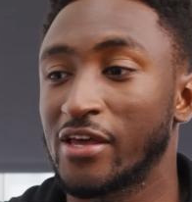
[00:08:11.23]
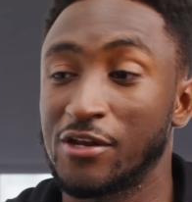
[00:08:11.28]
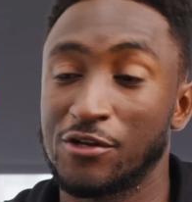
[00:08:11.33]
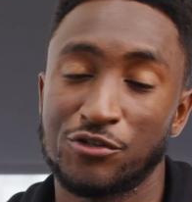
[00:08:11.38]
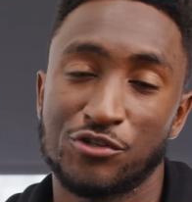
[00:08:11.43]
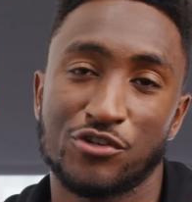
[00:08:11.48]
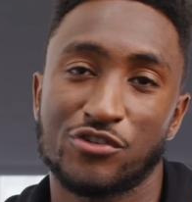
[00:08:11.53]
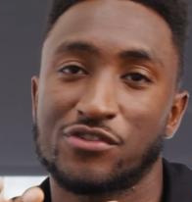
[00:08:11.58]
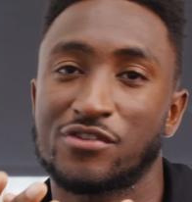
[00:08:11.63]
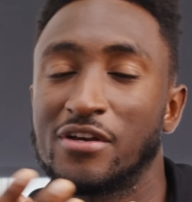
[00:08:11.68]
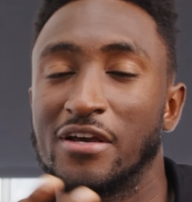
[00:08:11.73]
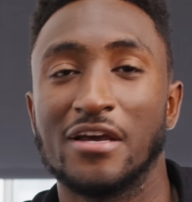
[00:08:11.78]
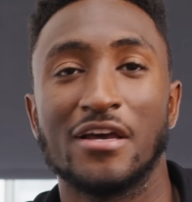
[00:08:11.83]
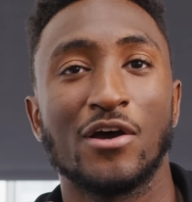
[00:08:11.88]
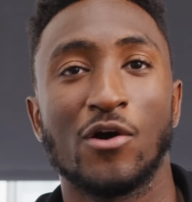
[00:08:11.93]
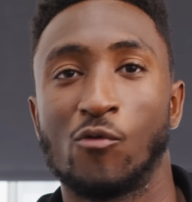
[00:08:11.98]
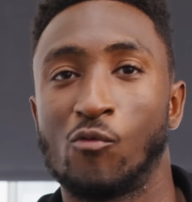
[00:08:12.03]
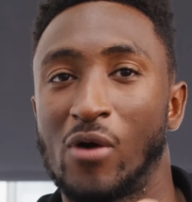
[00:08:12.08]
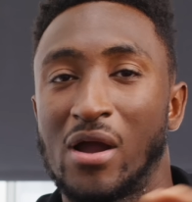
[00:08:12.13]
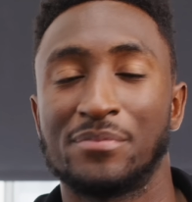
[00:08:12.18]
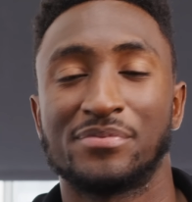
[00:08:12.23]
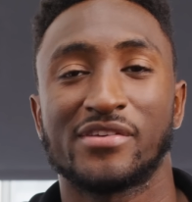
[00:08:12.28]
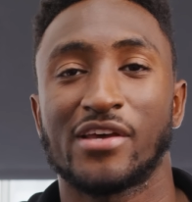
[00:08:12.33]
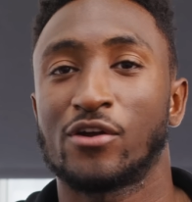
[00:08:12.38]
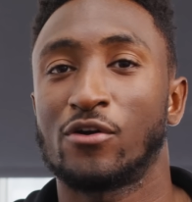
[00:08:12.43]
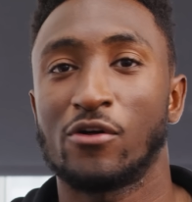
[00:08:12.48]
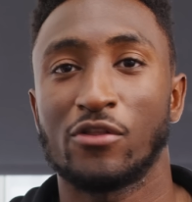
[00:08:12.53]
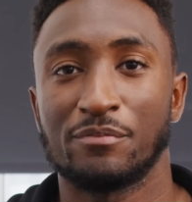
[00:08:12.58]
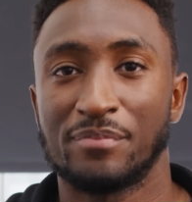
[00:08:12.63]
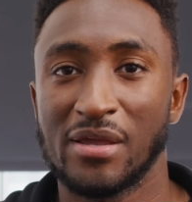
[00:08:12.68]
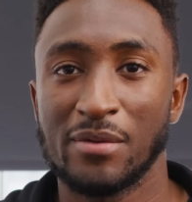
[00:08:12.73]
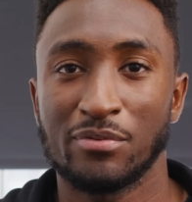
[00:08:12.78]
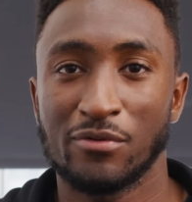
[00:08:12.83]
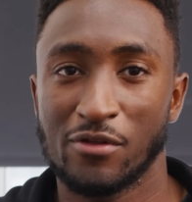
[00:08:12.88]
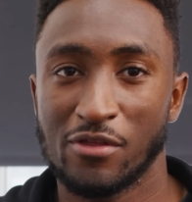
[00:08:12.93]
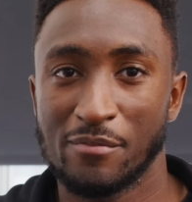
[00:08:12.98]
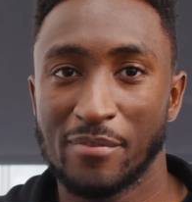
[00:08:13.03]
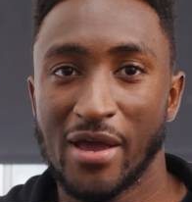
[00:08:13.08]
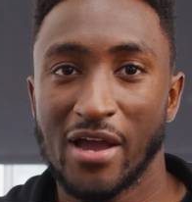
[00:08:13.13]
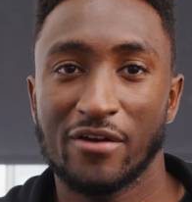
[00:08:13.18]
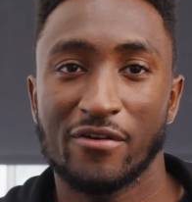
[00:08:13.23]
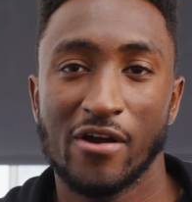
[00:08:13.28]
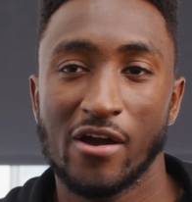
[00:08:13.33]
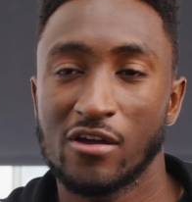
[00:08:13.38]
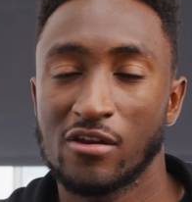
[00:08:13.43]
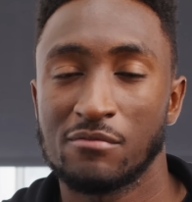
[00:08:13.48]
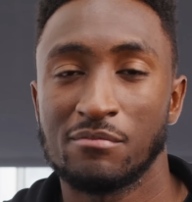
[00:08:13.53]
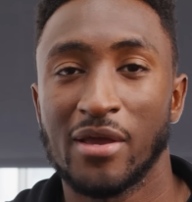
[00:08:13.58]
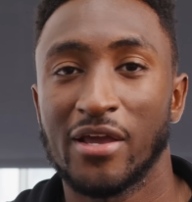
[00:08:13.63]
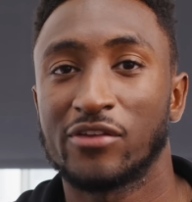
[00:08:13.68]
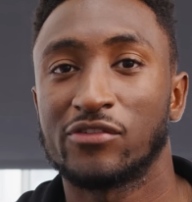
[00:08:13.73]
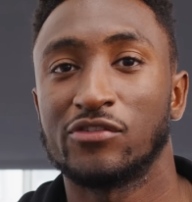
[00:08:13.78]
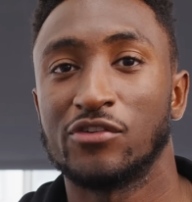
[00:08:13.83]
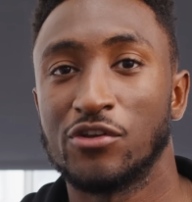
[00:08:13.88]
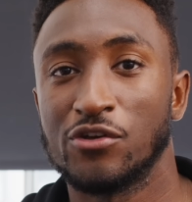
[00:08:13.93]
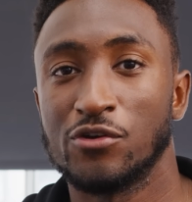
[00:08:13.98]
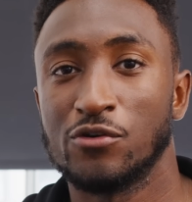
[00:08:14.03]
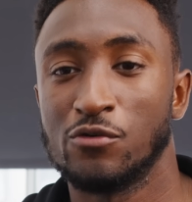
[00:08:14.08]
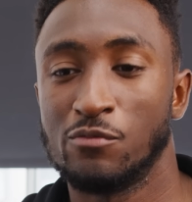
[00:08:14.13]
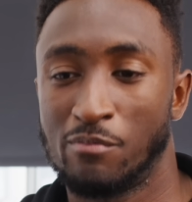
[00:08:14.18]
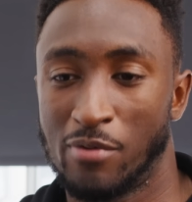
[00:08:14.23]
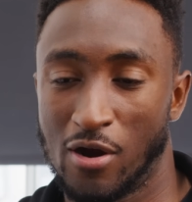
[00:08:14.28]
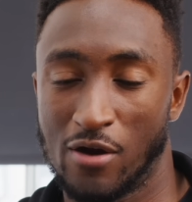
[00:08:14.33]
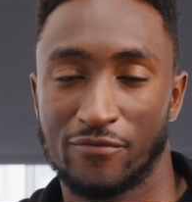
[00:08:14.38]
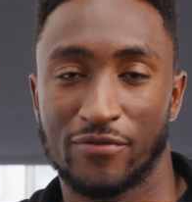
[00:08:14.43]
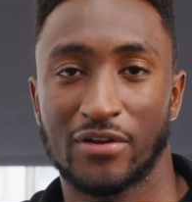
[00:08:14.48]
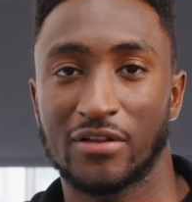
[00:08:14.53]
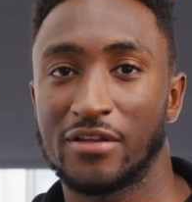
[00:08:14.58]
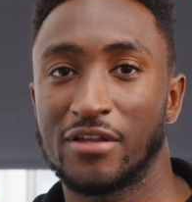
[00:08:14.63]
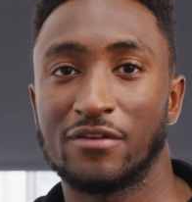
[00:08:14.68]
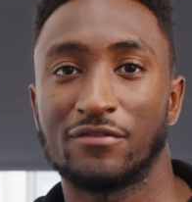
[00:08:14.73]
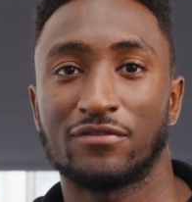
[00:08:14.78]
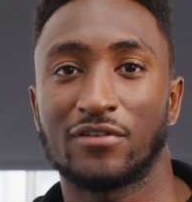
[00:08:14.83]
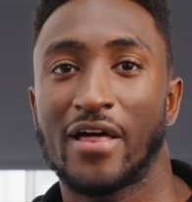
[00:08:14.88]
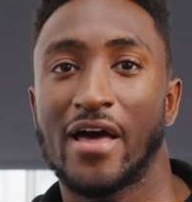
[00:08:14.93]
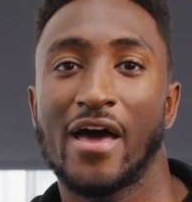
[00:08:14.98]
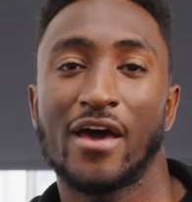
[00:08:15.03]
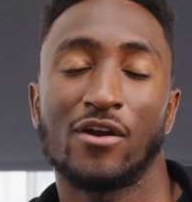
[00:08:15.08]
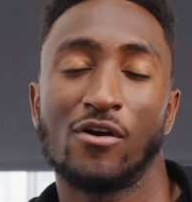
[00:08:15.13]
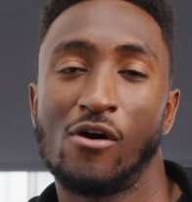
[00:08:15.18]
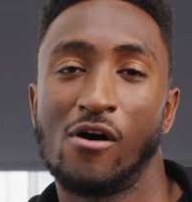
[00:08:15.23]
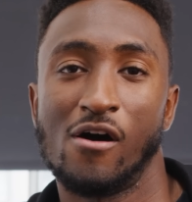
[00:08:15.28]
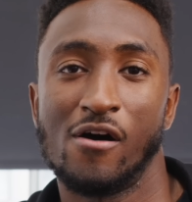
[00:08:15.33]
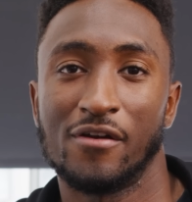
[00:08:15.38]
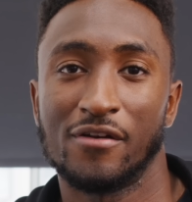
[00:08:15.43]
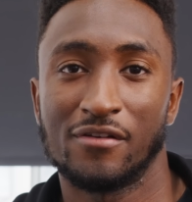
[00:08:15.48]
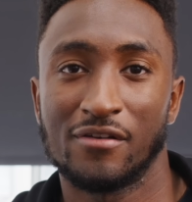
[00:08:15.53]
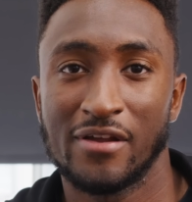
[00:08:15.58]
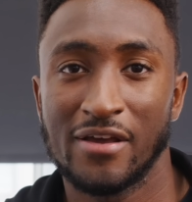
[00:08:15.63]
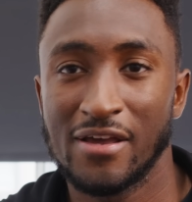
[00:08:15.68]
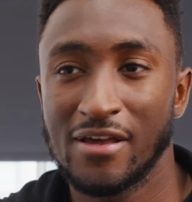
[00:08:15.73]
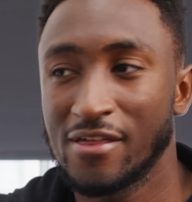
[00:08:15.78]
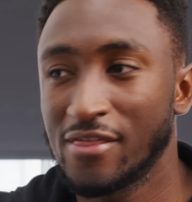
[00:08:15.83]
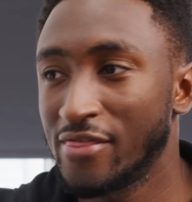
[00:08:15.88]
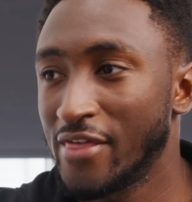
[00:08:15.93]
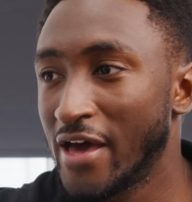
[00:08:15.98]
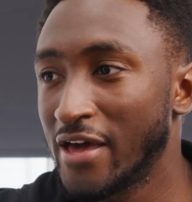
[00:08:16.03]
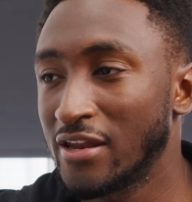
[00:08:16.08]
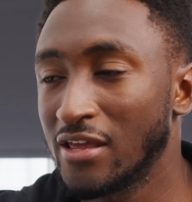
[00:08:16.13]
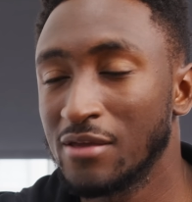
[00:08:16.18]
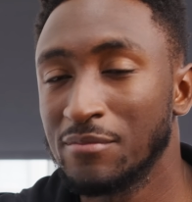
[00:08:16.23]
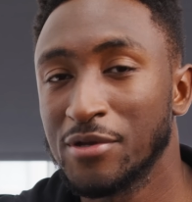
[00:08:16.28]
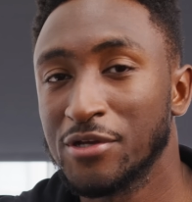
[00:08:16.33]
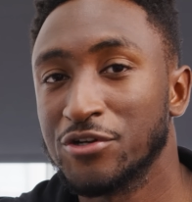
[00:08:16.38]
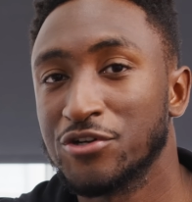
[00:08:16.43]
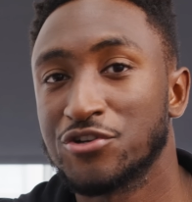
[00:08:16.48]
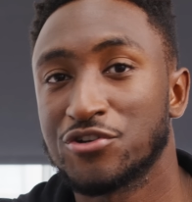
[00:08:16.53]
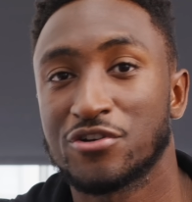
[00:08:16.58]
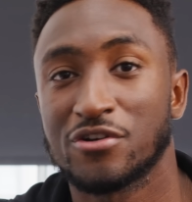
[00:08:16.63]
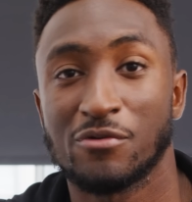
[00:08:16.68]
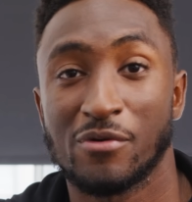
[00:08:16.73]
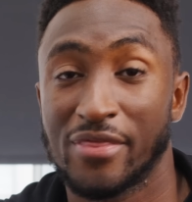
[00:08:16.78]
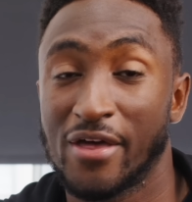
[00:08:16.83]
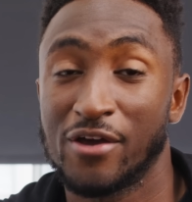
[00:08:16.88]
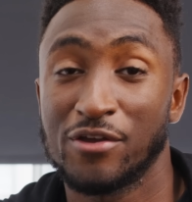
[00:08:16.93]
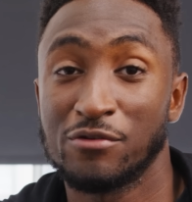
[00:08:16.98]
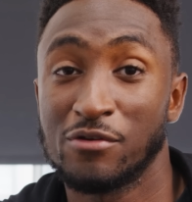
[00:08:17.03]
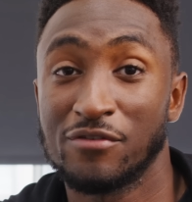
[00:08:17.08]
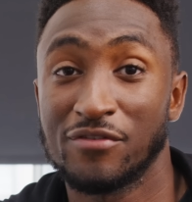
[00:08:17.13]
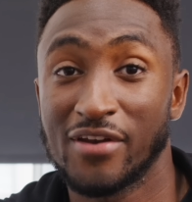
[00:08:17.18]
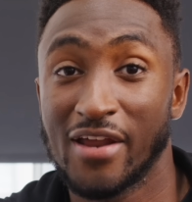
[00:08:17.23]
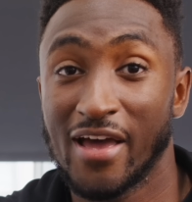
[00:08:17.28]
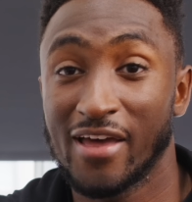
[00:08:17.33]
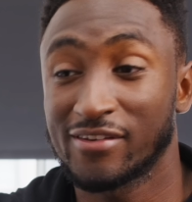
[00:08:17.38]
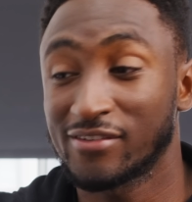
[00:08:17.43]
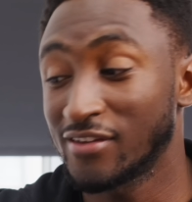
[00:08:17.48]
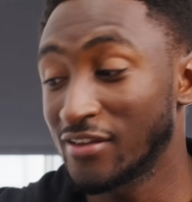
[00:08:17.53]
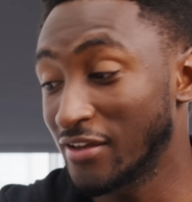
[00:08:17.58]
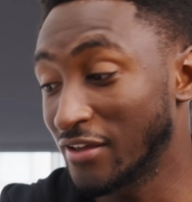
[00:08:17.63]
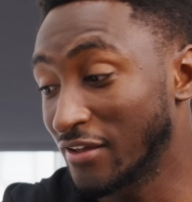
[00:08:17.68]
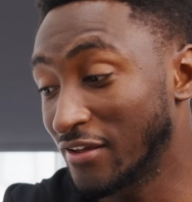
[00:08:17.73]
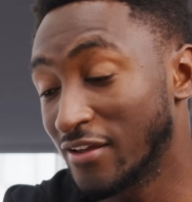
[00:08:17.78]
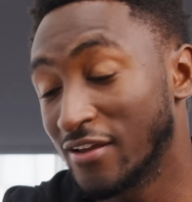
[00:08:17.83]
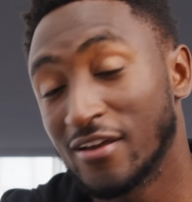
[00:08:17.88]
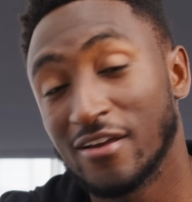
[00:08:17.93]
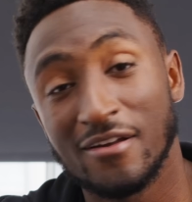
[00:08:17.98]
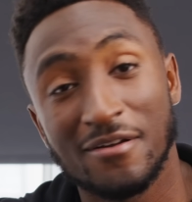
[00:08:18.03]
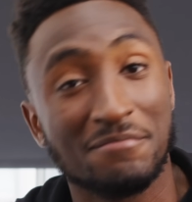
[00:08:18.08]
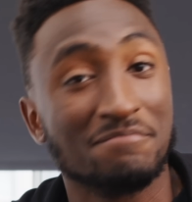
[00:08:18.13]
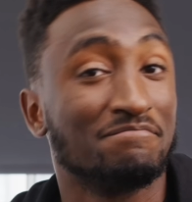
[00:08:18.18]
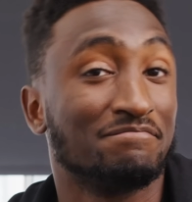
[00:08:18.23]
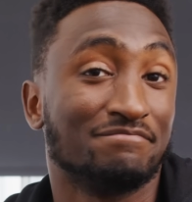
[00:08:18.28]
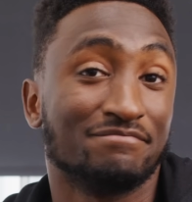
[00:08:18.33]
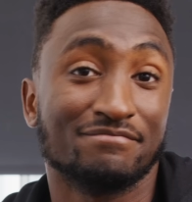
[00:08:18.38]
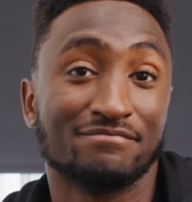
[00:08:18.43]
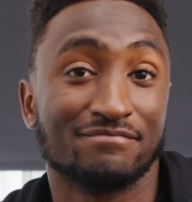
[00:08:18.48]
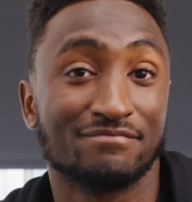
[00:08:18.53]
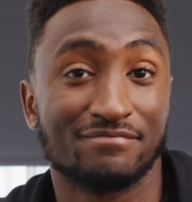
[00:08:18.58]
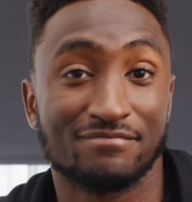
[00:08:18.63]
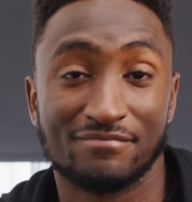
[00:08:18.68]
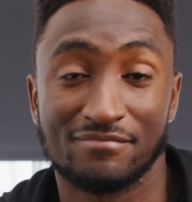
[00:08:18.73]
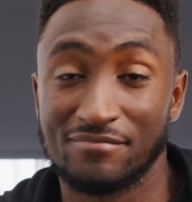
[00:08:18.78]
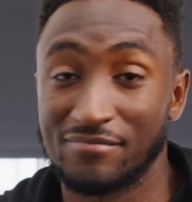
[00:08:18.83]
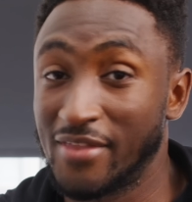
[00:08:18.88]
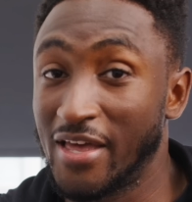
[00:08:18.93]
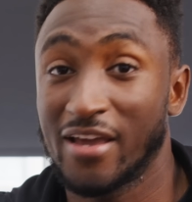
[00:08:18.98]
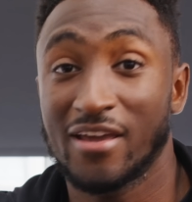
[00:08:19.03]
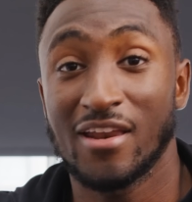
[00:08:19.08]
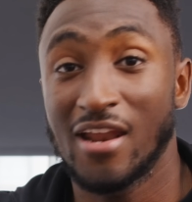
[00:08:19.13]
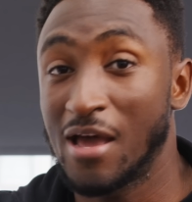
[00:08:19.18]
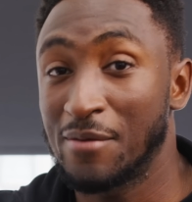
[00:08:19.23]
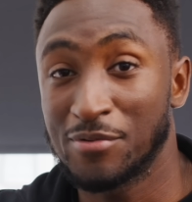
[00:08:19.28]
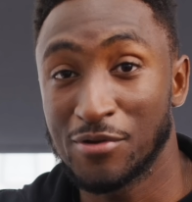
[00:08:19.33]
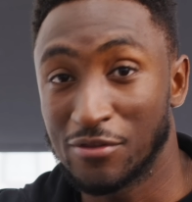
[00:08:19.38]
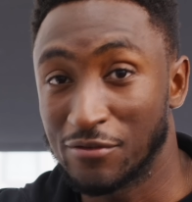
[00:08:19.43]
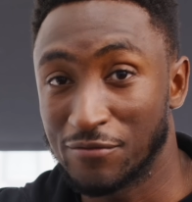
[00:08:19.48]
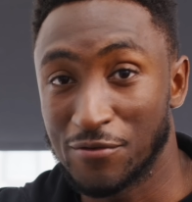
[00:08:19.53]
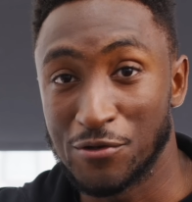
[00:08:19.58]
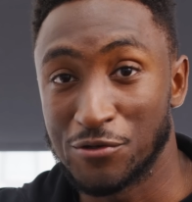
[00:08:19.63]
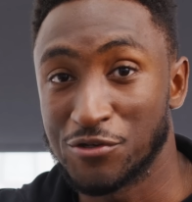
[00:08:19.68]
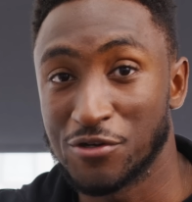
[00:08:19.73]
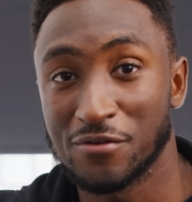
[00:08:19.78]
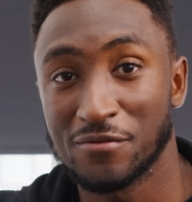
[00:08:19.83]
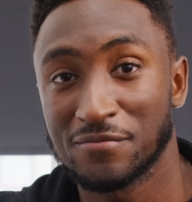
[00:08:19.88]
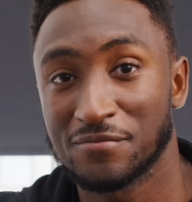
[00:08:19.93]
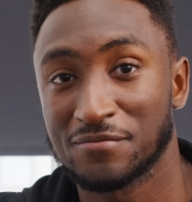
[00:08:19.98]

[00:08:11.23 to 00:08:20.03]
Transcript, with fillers: And it just wipes out all the people in the background and makes you perfectly flat on that image without you even asking. That could happen in the future.